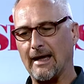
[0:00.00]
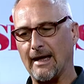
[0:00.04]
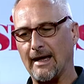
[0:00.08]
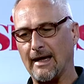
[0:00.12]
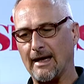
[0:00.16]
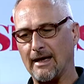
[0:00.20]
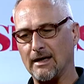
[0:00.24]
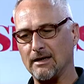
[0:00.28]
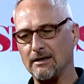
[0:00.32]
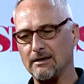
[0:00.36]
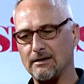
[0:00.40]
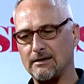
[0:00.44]

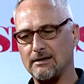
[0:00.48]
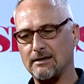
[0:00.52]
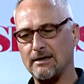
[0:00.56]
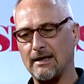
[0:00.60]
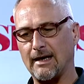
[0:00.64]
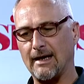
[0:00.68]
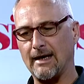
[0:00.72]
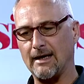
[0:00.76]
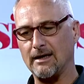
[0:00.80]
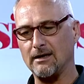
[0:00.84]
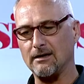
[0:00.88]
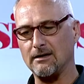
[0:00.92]

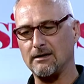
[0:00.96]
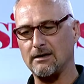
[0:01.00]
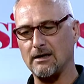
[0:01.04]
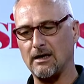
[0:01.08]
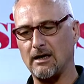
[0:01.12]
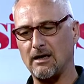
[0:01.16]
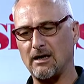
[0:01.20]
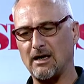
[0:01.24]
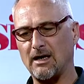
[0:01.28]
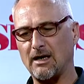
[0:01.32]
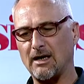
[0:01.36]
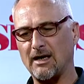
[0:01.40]
And
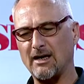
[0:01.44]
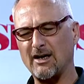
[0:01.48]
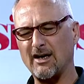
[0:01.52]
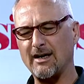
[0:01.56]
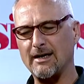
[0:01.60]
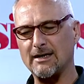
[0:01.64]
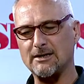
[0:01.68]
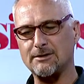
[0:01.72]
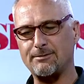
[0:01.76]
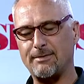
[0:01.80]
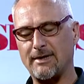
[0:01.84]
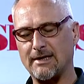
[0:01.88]
I
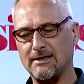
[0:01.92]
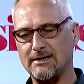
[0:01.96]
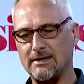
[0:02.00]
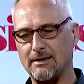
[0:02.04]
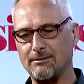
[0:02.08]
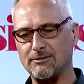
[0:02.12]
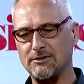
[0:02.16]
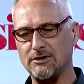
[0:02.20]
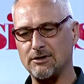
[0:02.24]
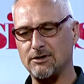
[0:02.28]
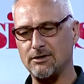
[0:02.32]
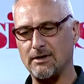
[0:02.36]
don't expect
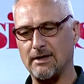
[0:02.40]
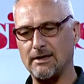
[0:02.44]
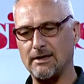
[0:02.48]
them to do